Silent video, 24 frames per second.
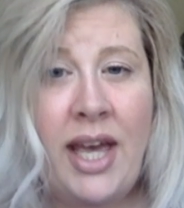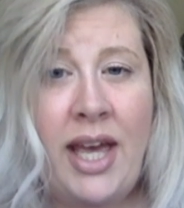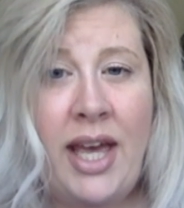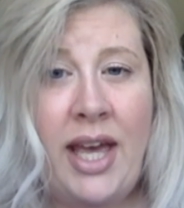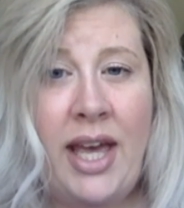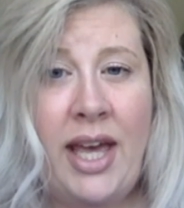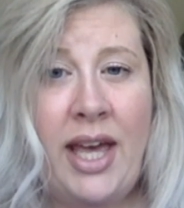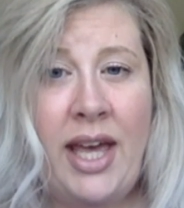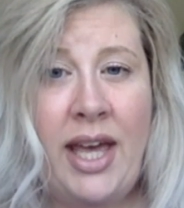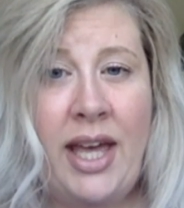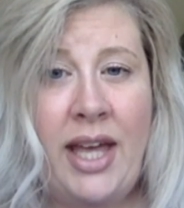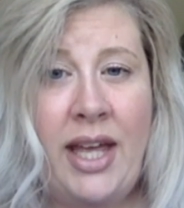
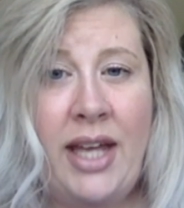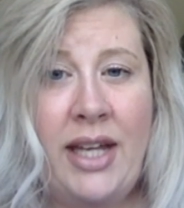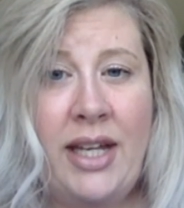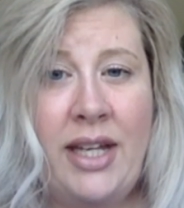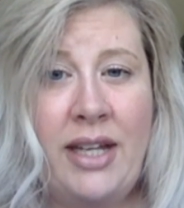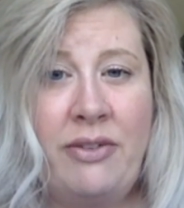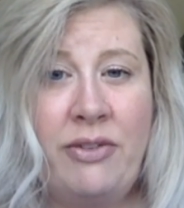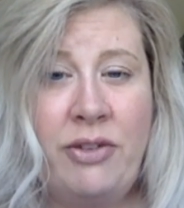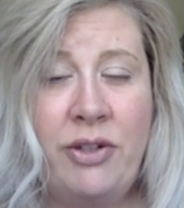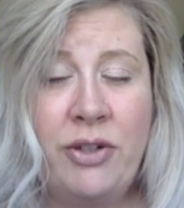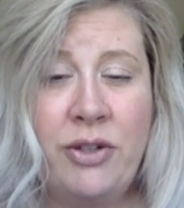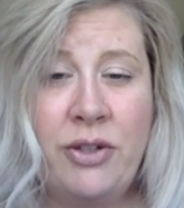And
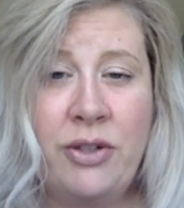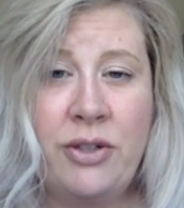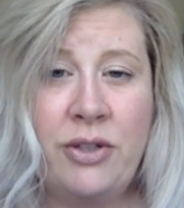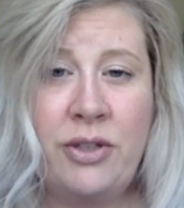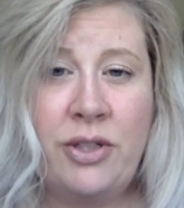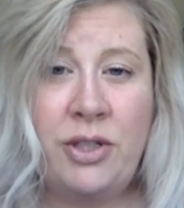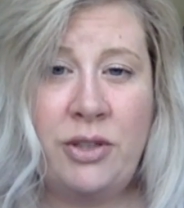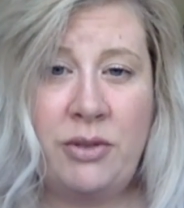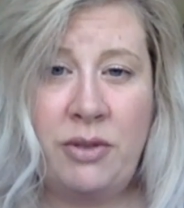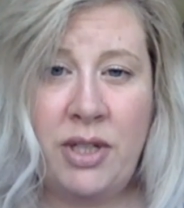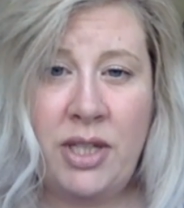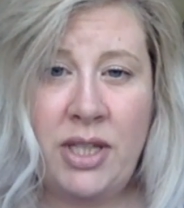if you're
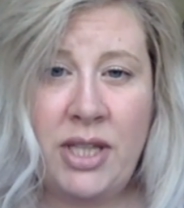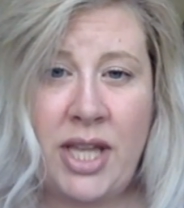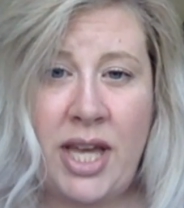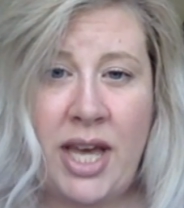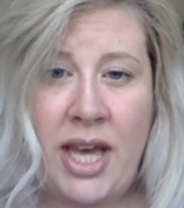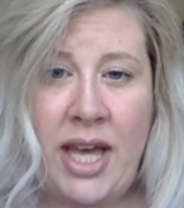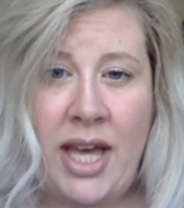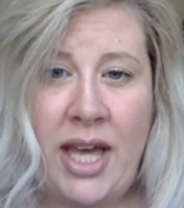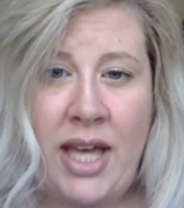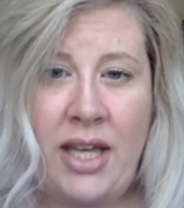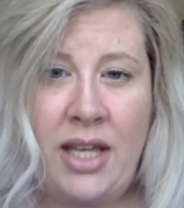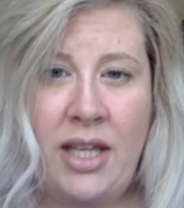doing
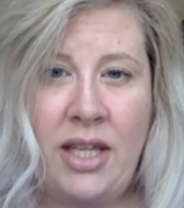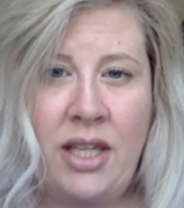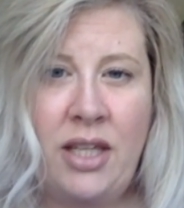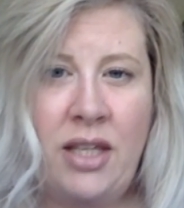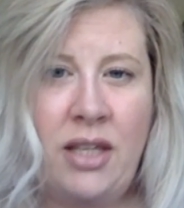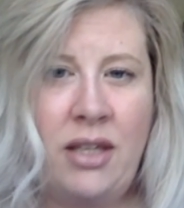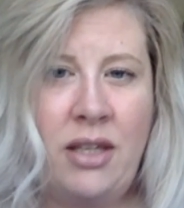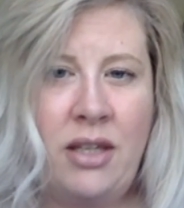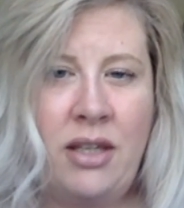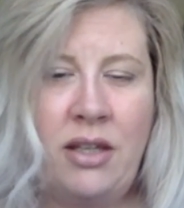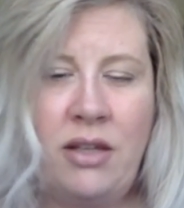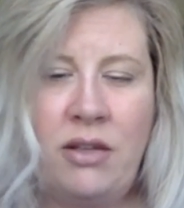that,
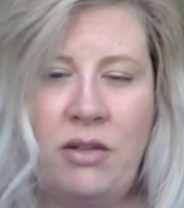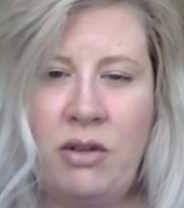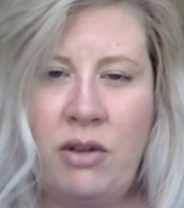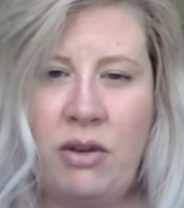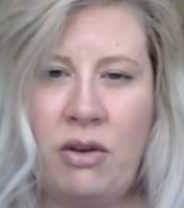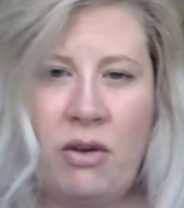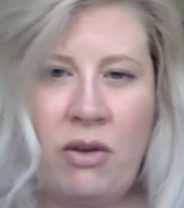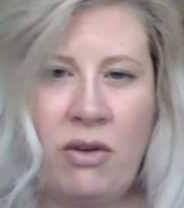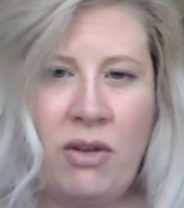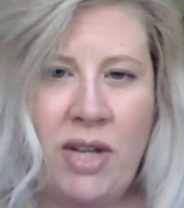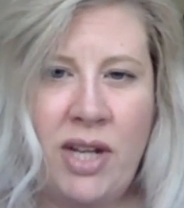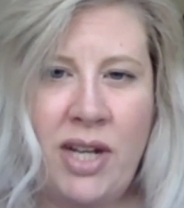you
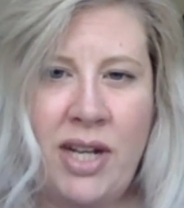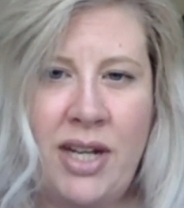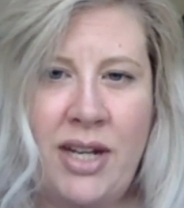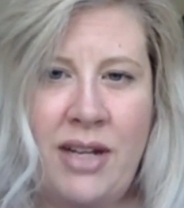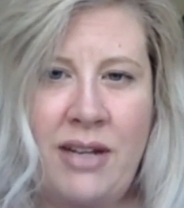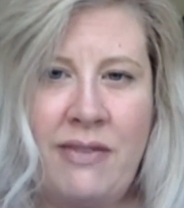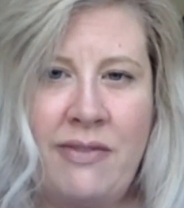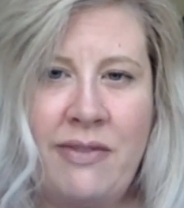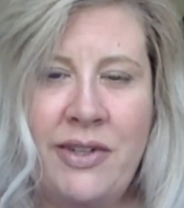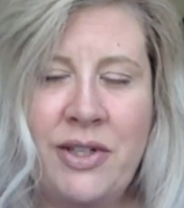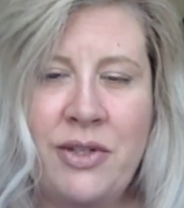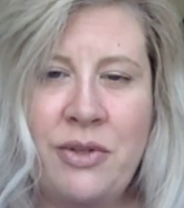don't hold on to
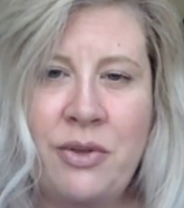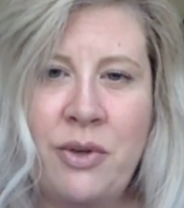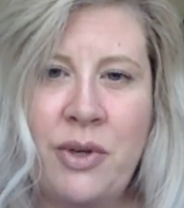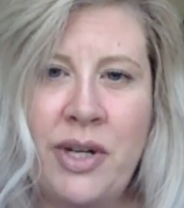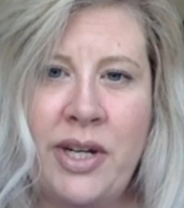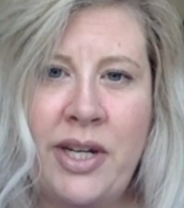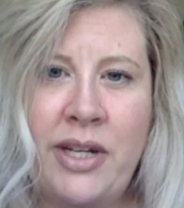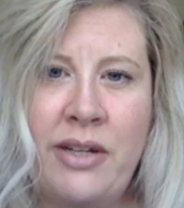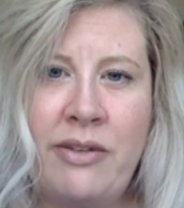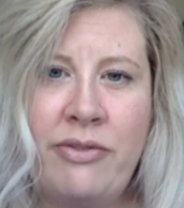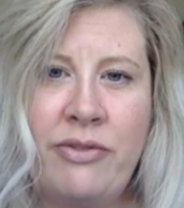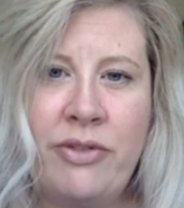
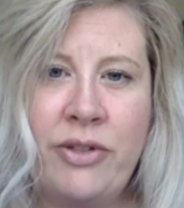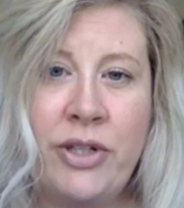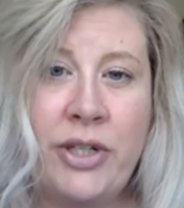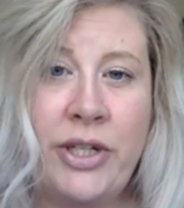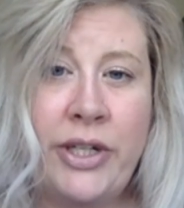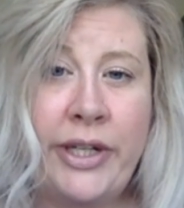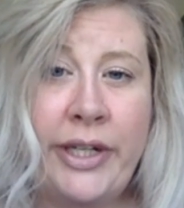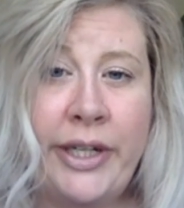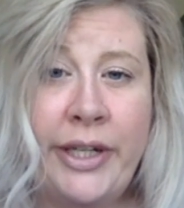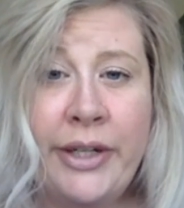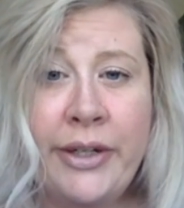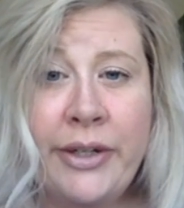inventory for
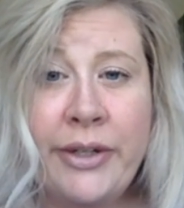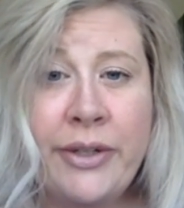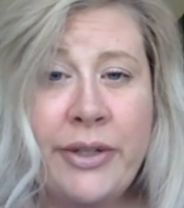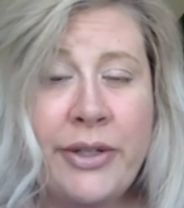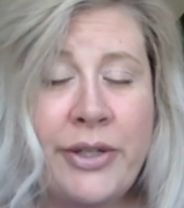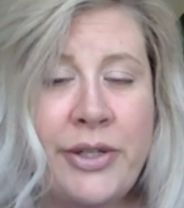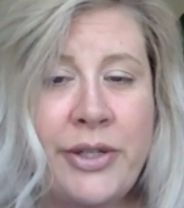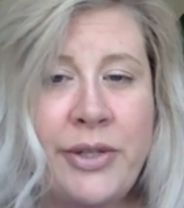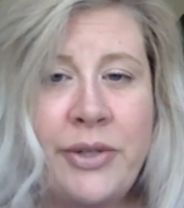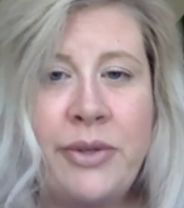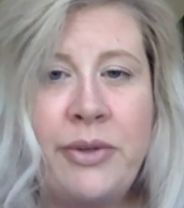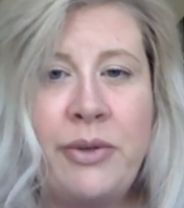a year or
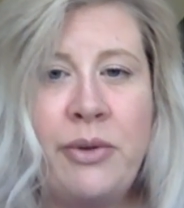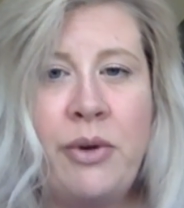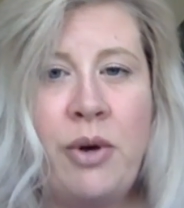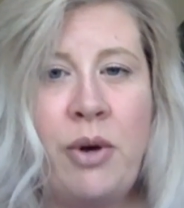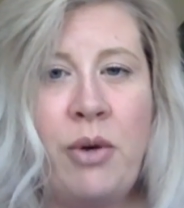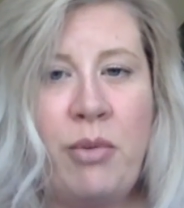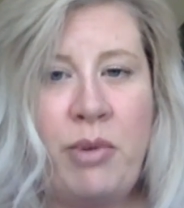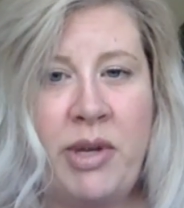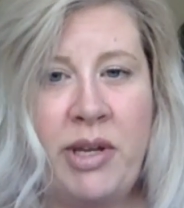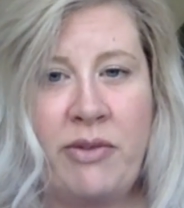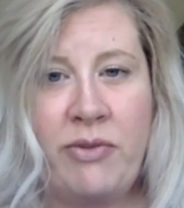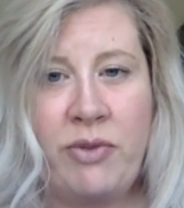two
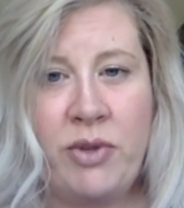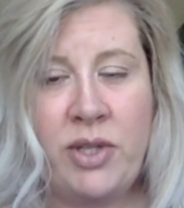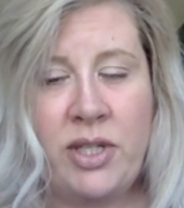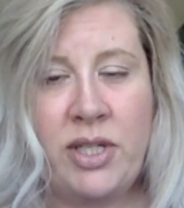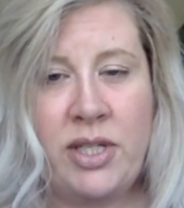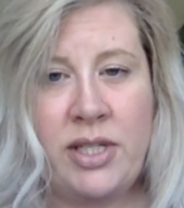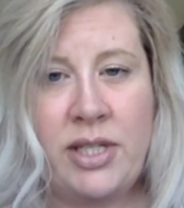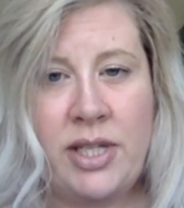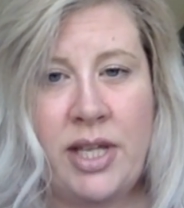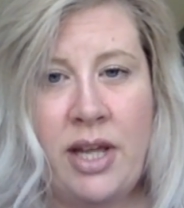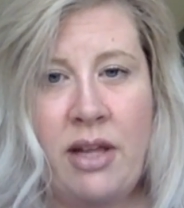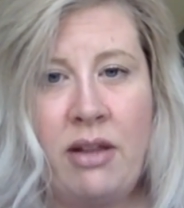hoping for it
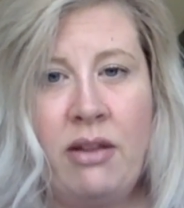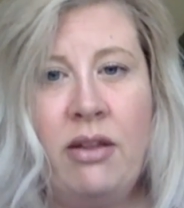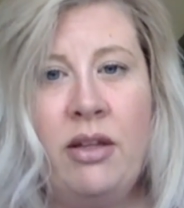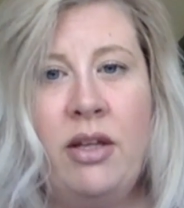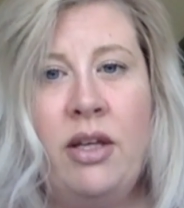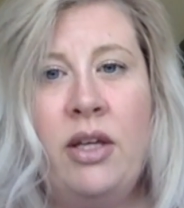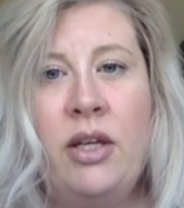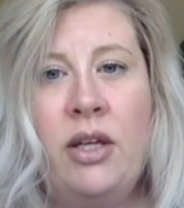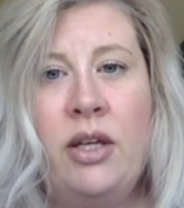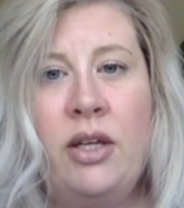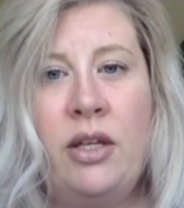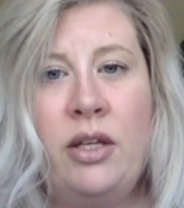to sell.
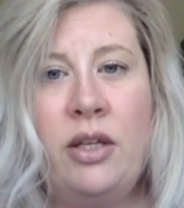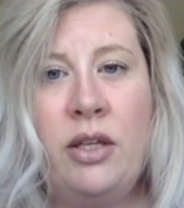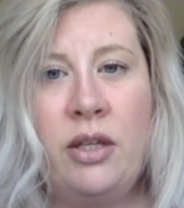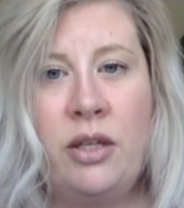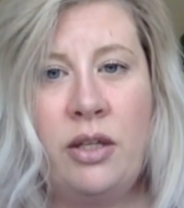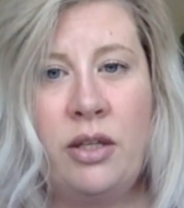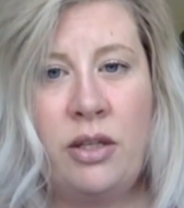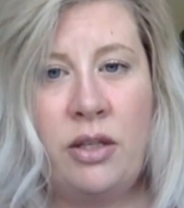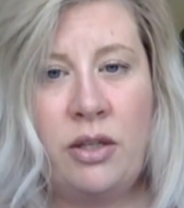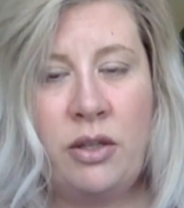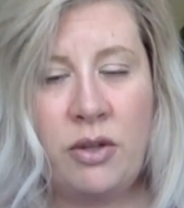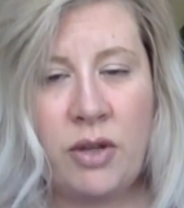
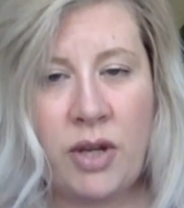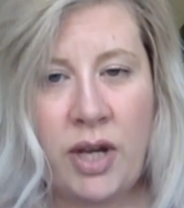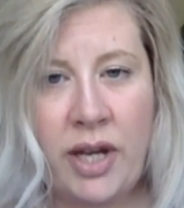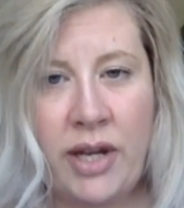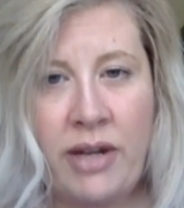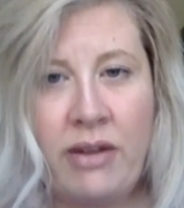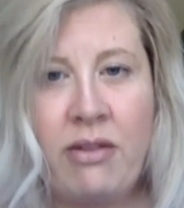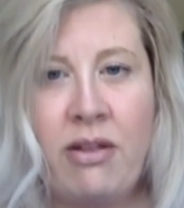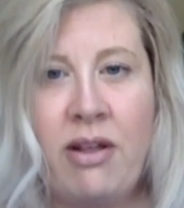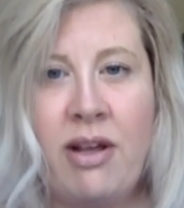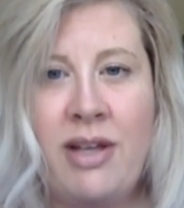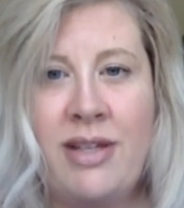You
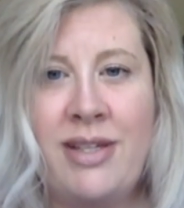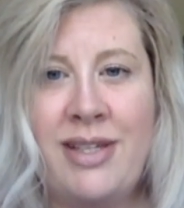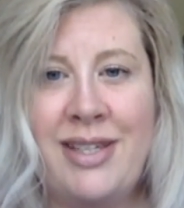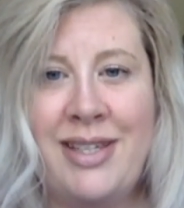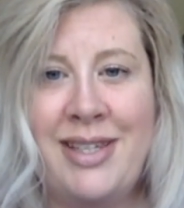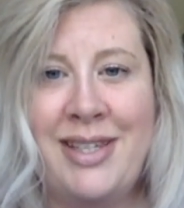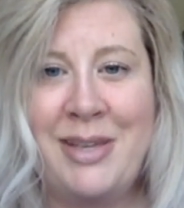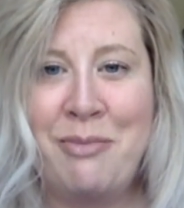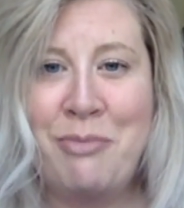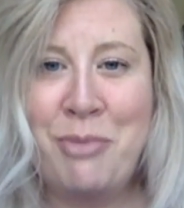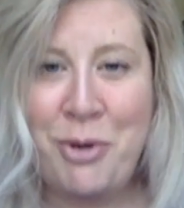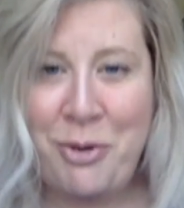cut your
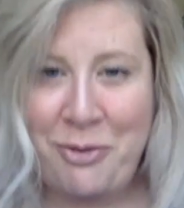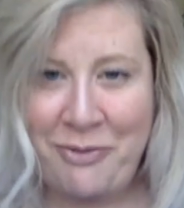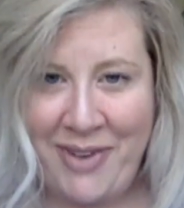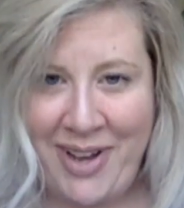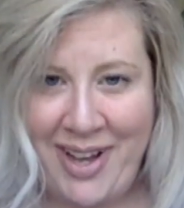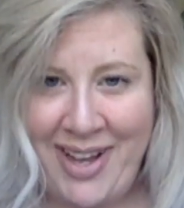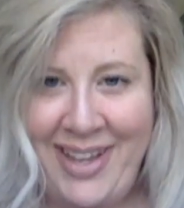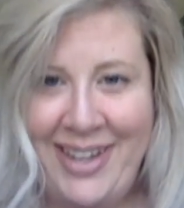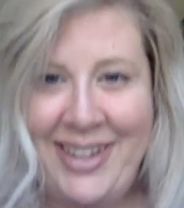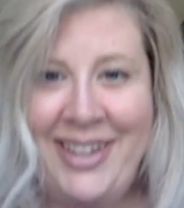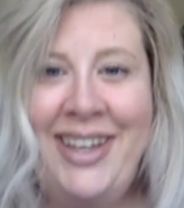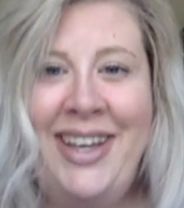losses and move
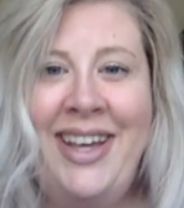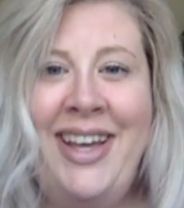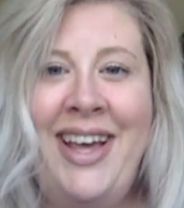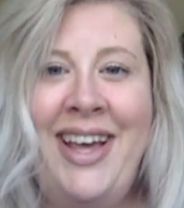on.